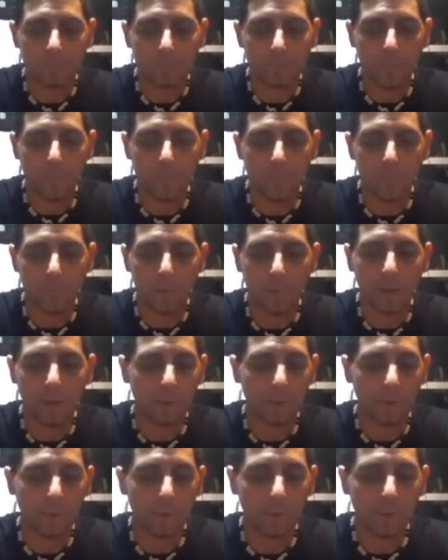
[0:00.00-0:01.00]
all right,
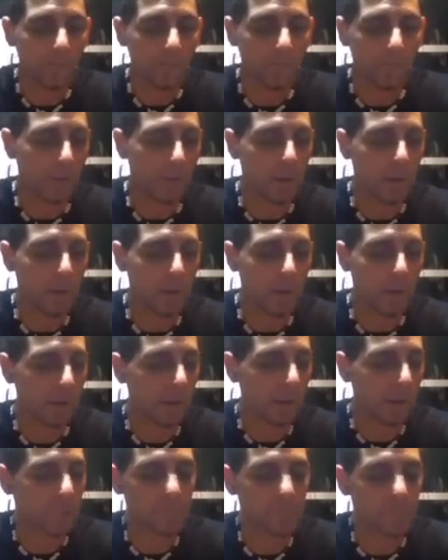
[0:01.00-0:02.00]
I think
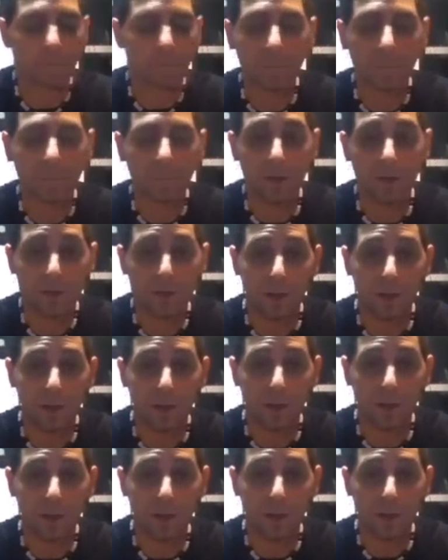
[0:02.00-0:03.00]
I just
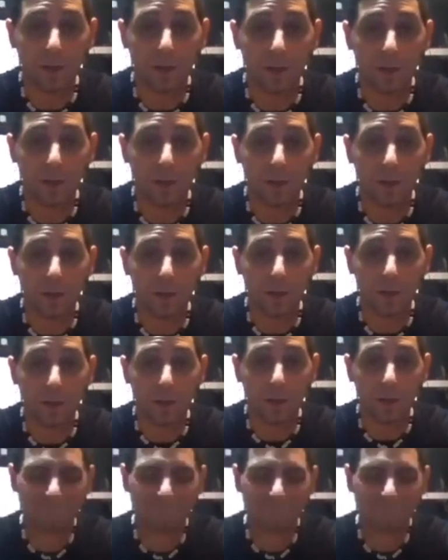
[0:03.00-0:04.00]
lost my mind there,
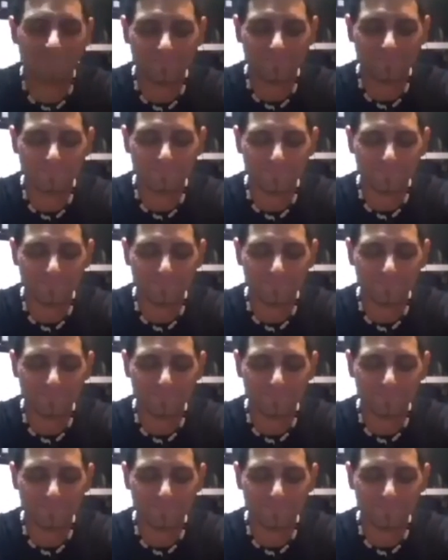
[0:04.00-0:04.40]
literally.